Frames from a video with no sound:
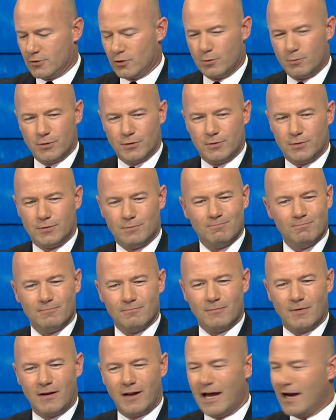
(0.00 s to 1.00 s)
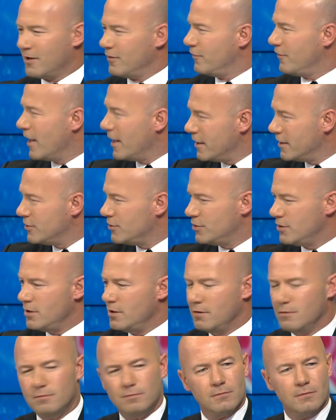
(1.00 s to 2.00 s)
so much lack of
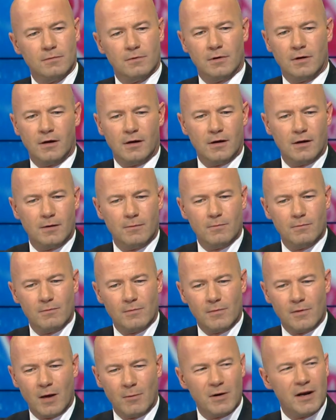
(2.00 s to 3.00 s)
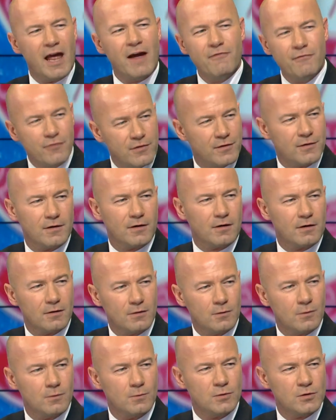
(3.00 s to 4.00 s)
energy. I mean, everything.
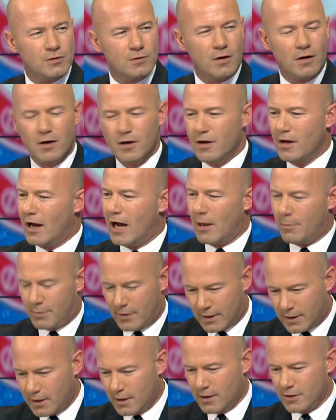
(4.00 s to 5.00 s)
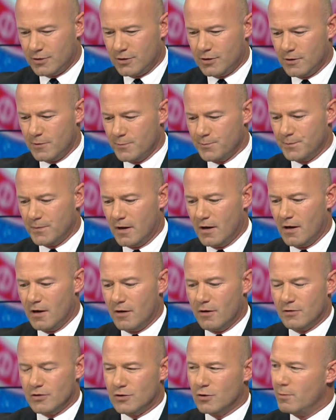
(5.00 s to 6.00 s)
Application.
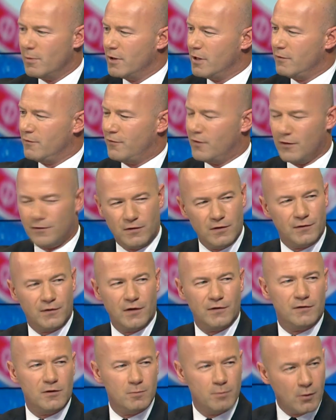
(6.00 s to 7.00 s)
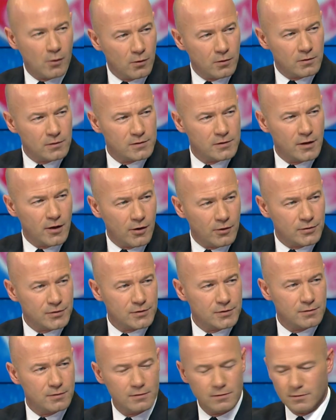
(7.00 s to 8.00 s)
So many 50-50 balls
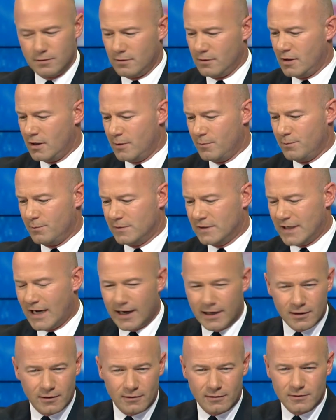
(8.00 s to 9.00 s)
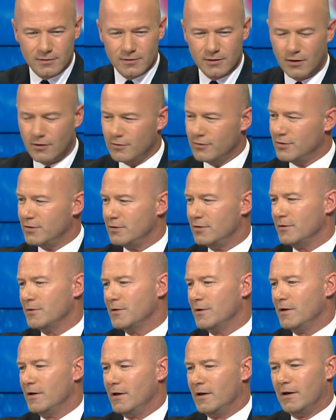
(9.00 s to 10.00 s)
lost, tackles lost.
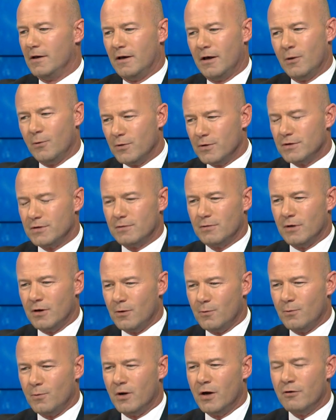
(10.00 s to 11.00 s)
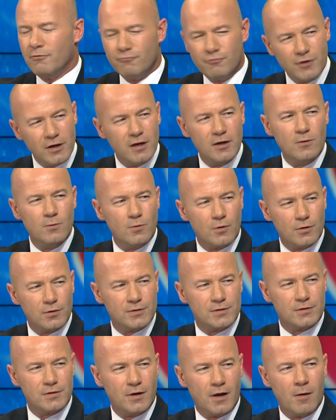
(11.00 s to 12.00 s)
It really
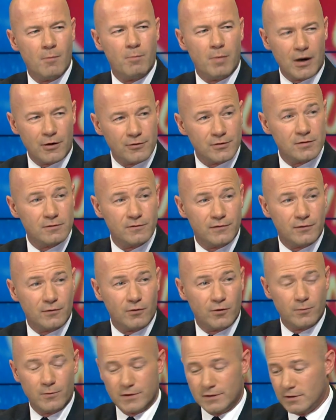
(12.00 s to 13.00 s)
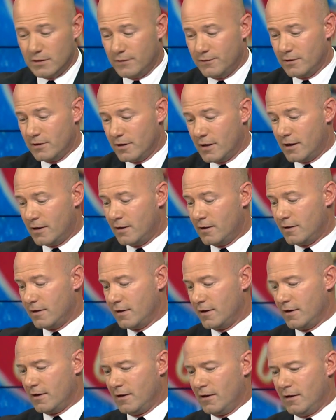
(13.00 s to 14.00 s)
was embarrassing for them this evening, and
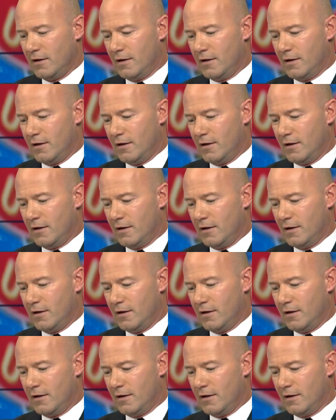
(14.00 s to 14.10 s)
